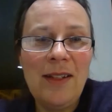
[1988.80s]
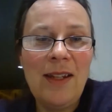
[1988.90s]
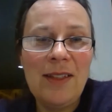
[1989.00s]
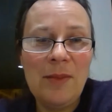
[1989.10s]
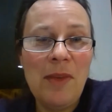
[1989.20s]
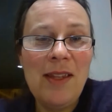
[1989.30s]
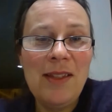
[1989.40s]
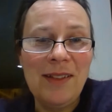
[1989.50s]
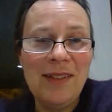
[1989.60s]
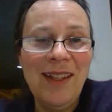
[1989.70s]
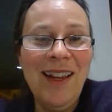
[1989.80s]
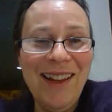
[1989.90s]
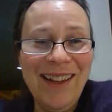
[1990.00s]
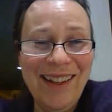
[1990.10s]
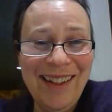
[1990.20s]
that is amazing.
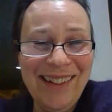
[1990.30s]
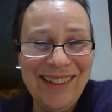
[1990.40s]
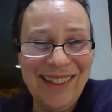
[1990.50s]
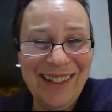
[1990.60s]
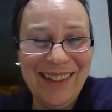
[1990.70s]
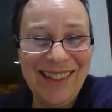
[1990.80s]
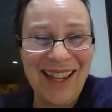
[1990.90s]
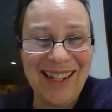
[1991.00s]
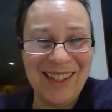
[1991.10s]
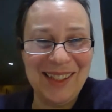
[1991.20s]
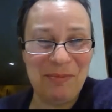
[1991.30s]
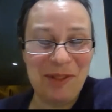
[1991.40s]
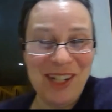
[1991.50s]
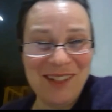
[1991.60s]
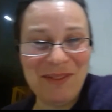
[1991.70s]
That is
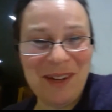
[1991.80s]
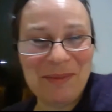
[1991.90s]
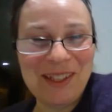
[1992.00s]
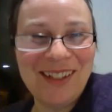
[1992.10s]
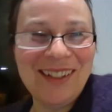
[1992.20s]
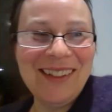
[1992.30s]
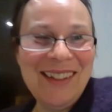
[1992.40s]
brilliant website.